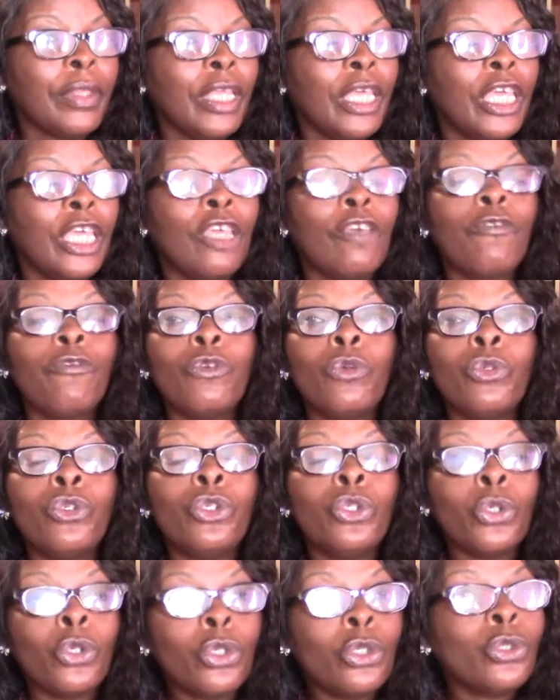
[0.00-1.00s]
if you
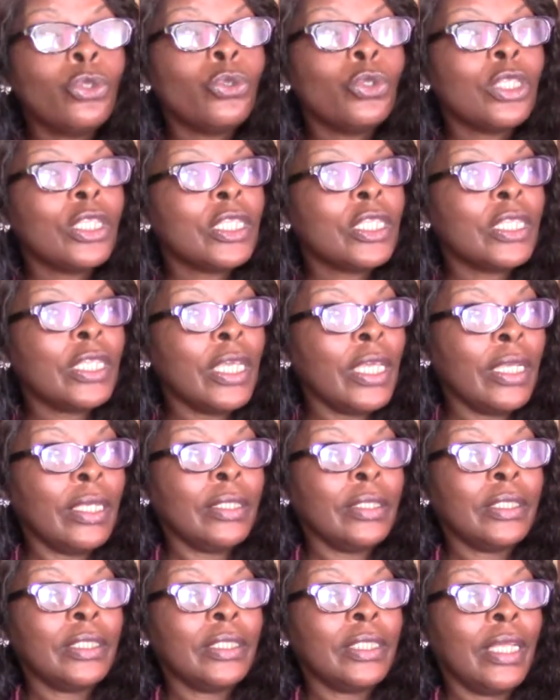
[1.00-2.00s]
don't do the
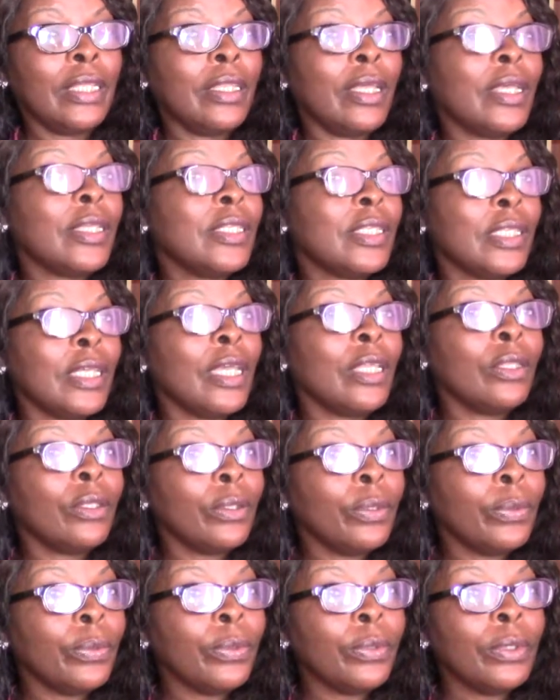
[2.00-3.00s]
things that I say to
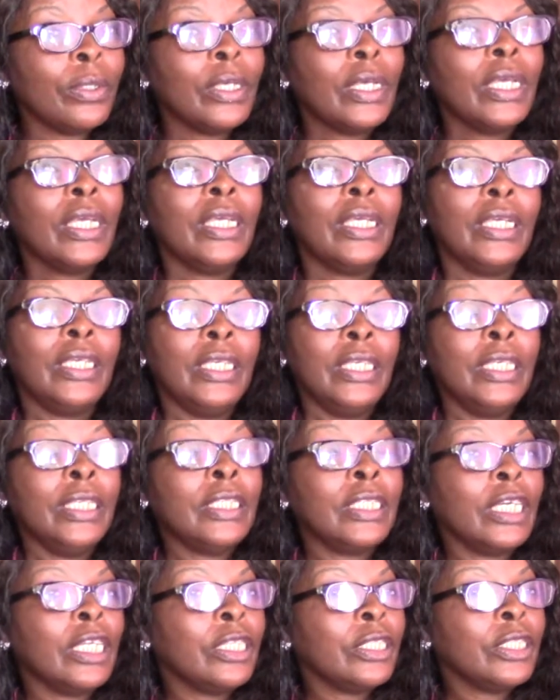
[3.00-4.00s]
do, eat
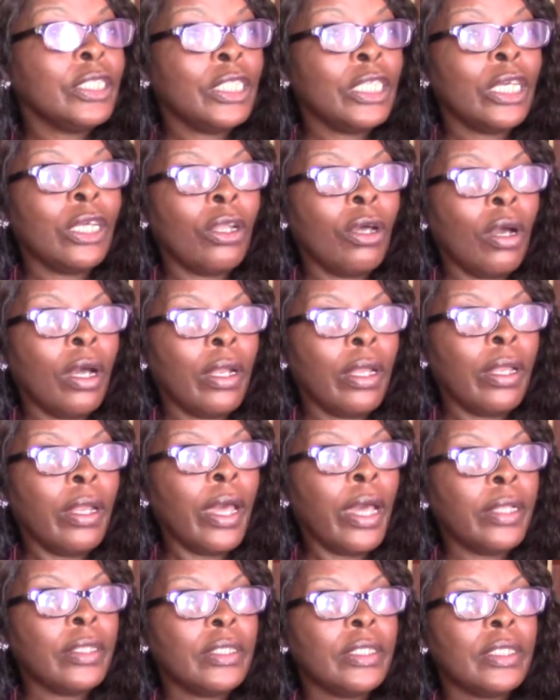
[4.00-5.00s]
healthy and all of
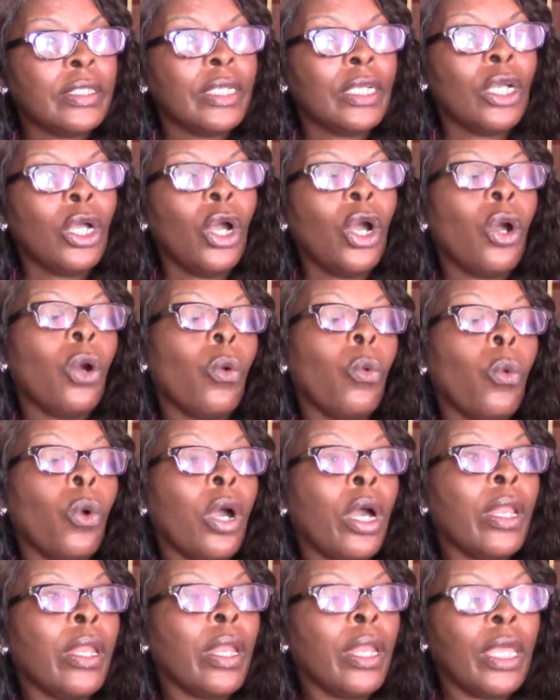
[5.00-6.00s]
that,
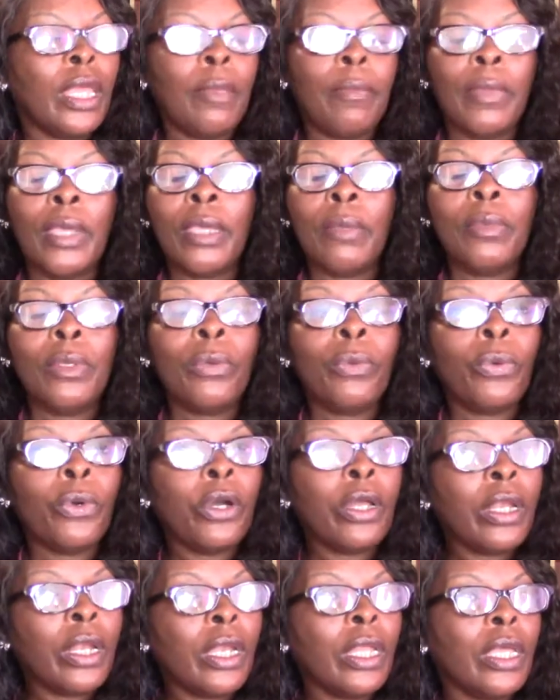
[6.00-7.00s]
one day, maybe
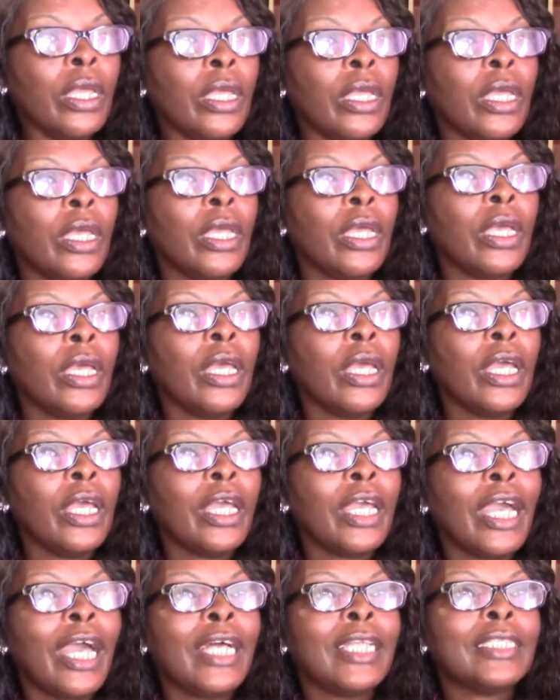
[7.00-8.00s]
one day,
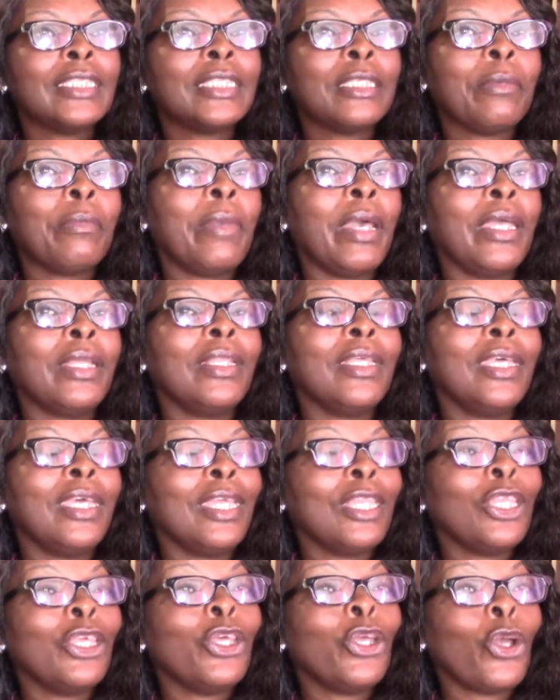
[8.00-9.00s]
cancer might
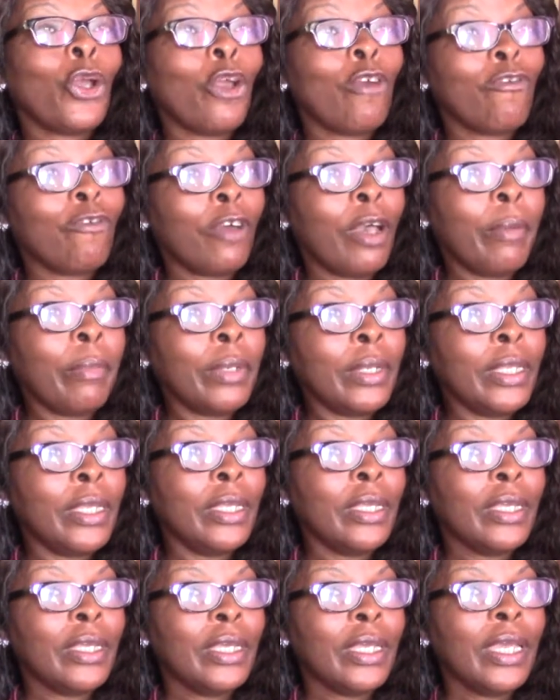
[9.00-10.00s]
hit your
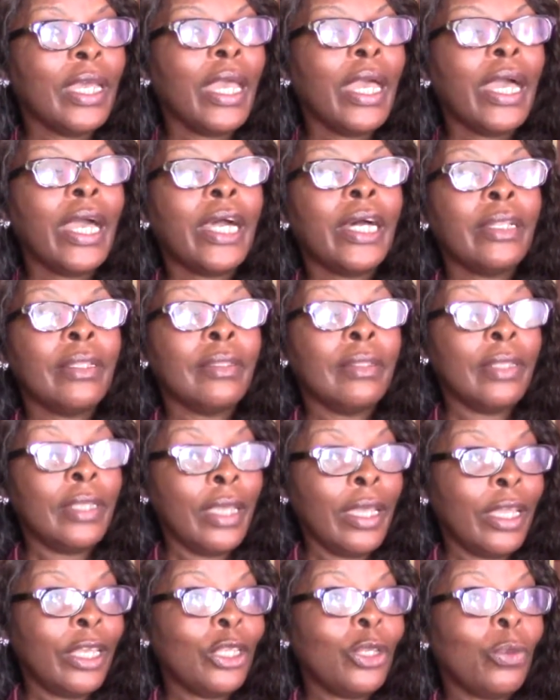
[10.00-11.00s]
family, and
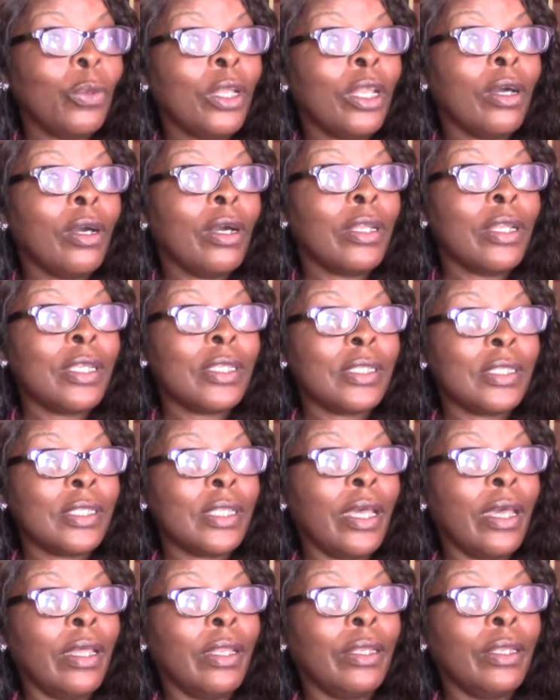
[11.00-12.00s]
then you will
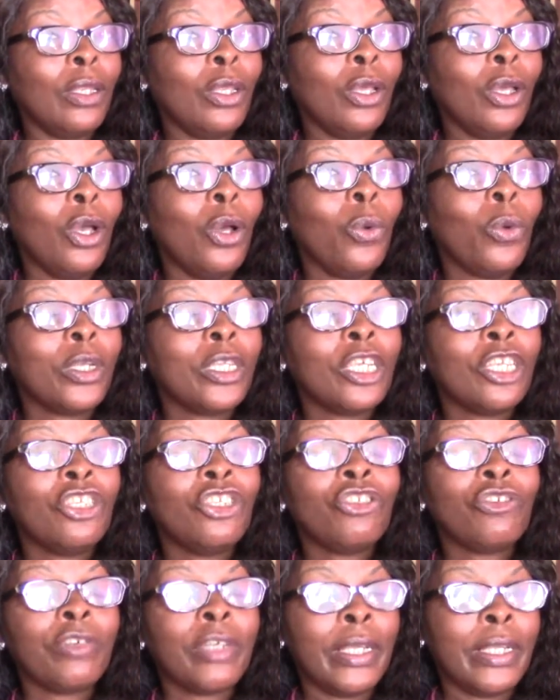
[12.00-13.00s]
understand what a
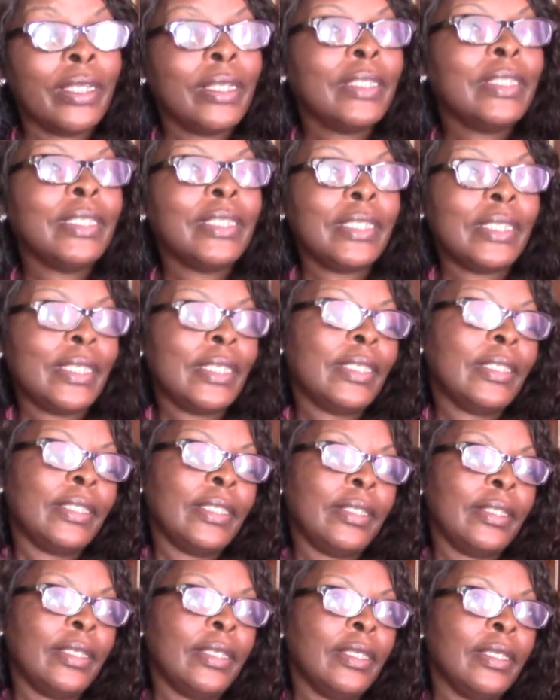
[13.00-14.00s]
dreaded disease
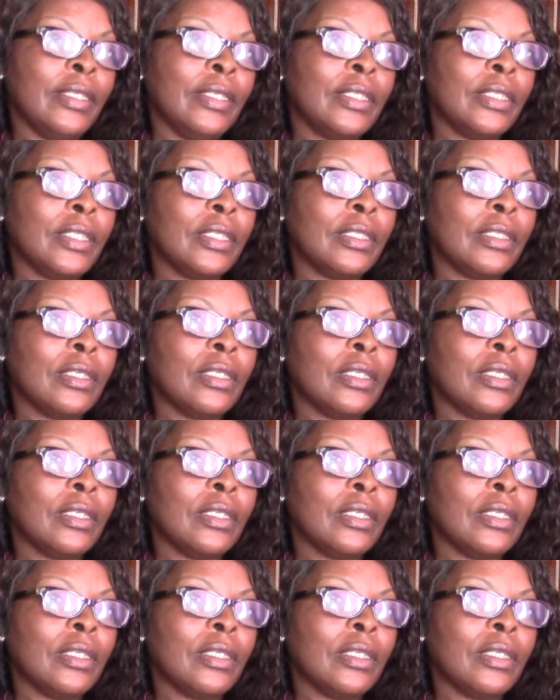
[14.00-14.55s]
it is.